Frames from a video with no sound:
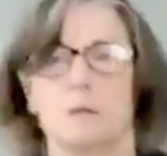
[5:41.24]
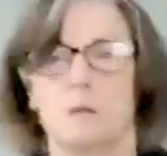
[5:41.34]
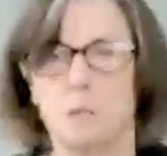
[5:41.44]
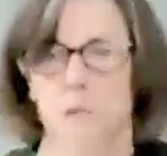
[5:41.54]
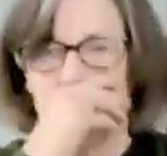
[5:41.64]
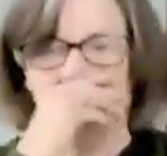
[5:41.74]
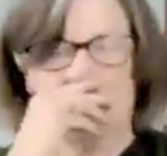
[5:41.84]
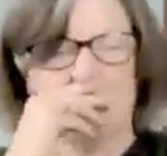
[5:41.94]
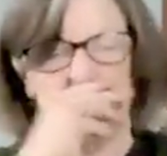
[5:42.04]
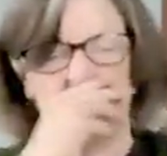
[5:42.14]
This is
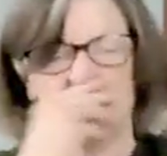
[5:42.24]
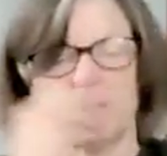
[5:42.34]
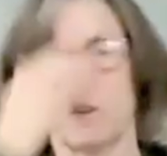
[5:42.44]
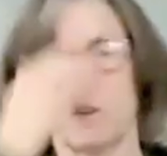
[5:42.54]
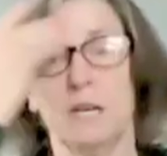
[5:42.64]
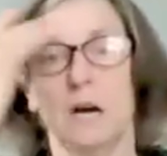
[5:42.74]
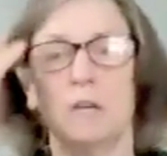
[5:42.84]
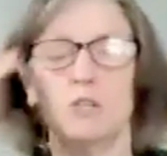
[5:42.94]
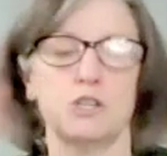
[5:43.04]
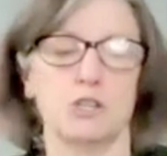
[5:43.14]
another one for
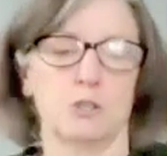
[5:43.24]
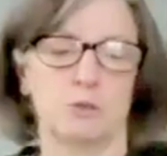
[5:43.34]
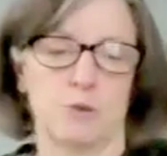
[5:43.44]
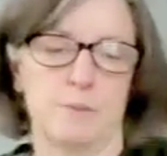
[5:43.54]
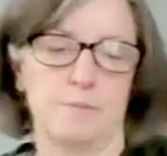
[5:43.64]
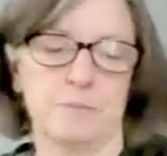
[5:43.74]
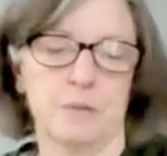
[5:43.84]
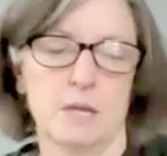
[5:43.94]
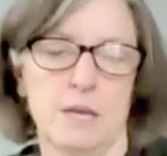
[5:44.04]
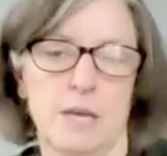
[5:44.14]
young children.
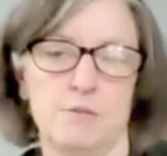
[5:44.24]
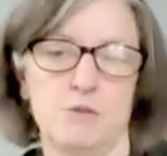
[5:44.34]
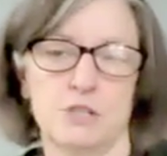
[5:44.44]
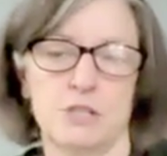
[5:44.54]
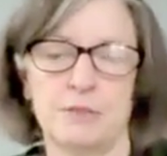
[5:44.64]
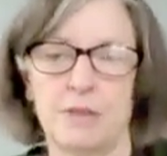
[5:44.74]
If you set